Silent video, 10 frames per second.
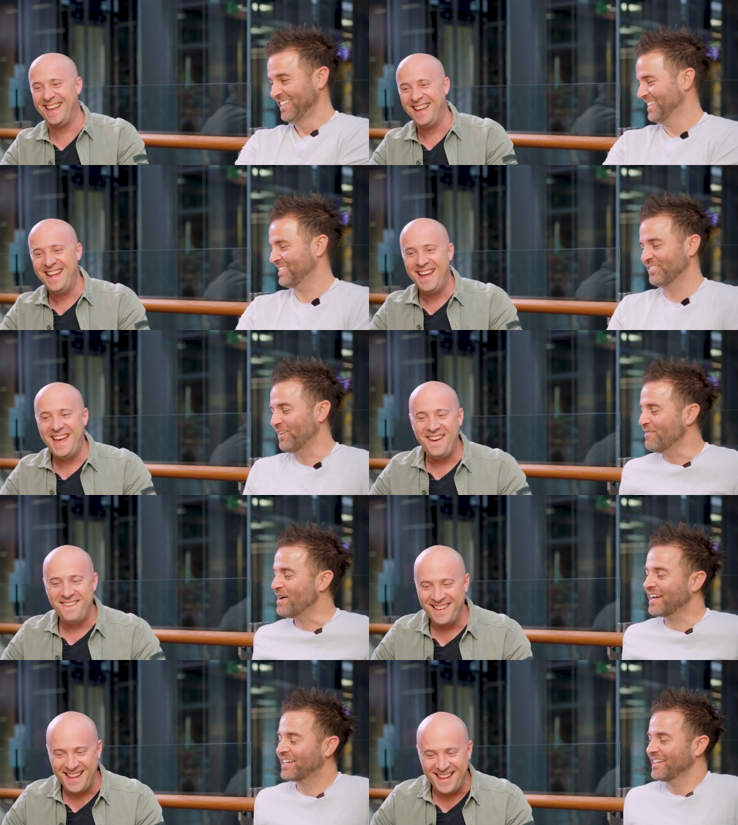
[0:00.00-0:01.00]
Speaker 1: this is on my
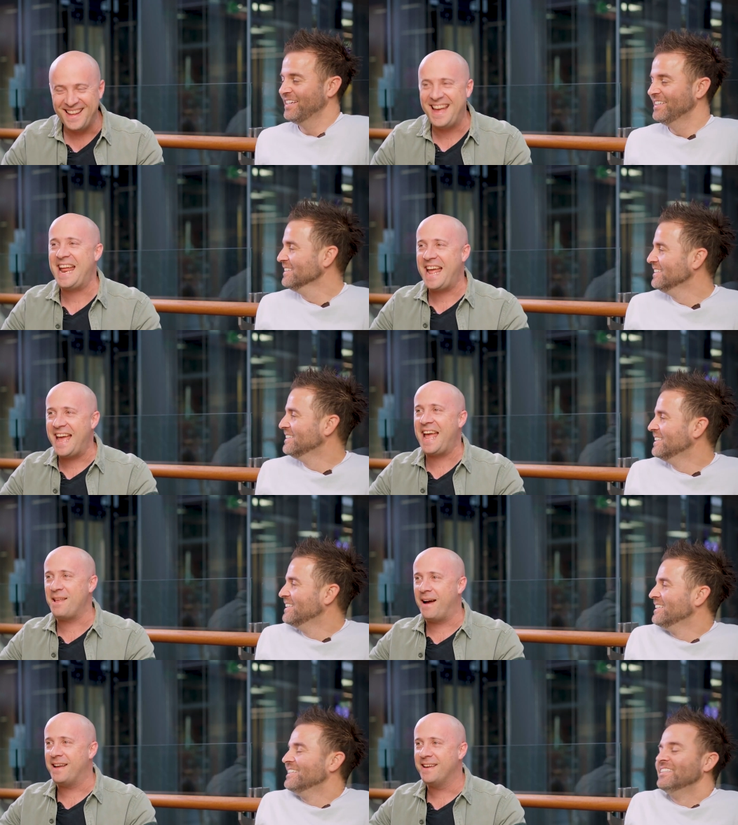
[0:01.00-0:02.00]
Mac.
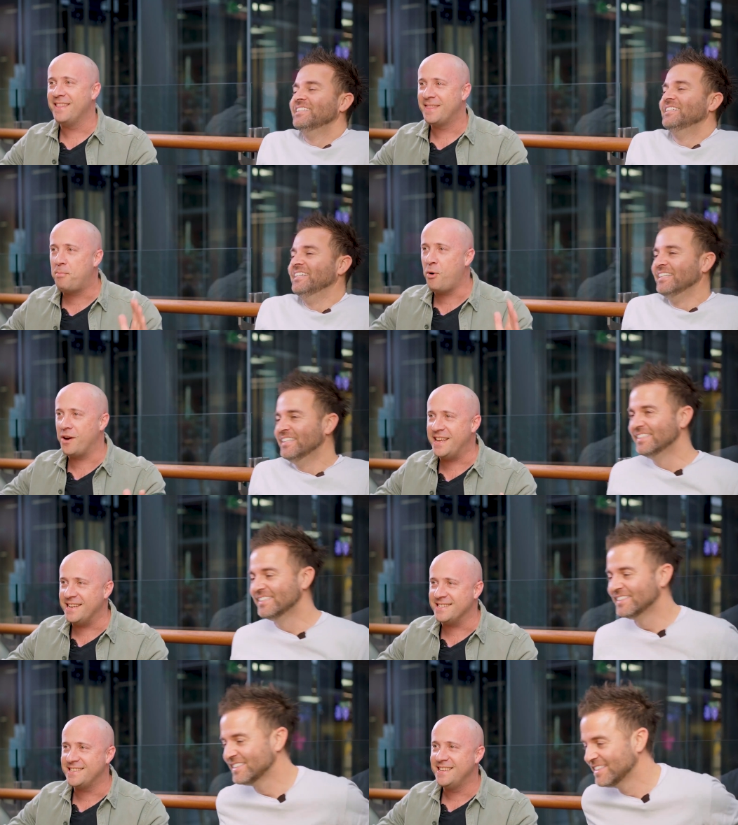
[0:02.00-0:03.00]
Speaker 2: Anyway, the point
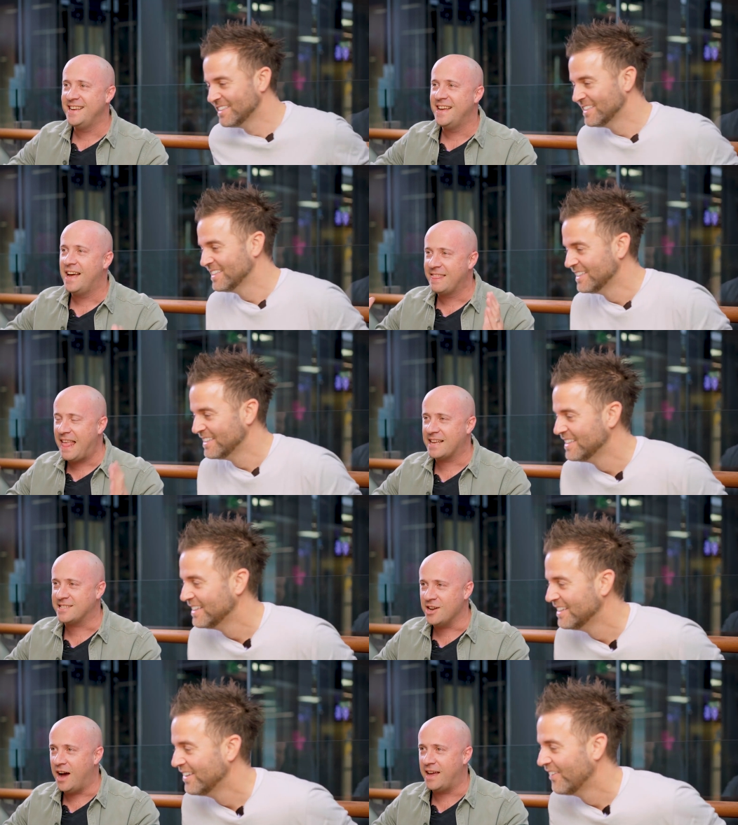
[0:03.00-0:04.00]
is,
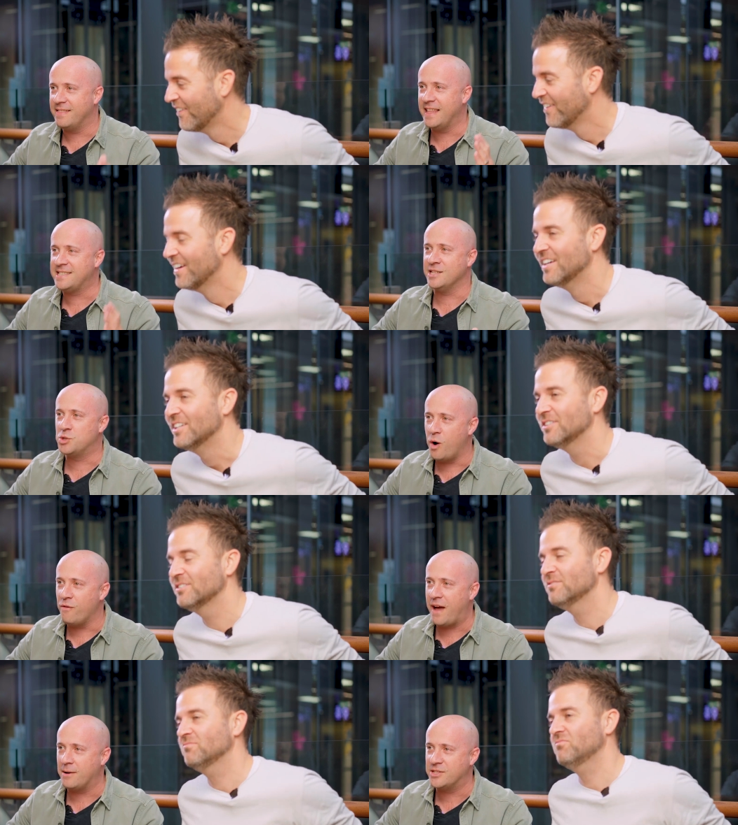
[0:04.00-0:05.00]
last night, less than
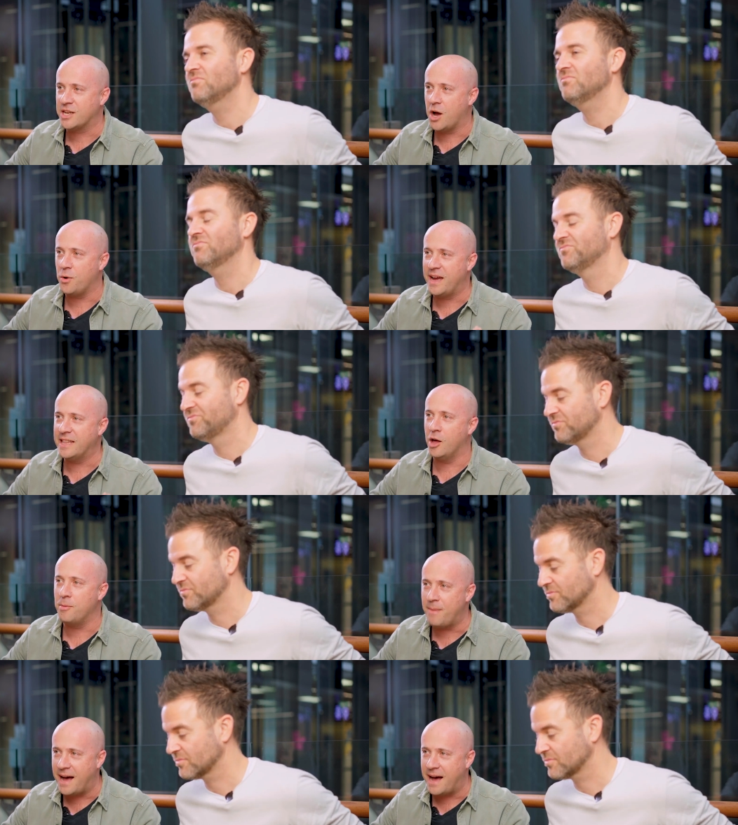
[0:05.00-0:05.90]
12 hours ago, Elon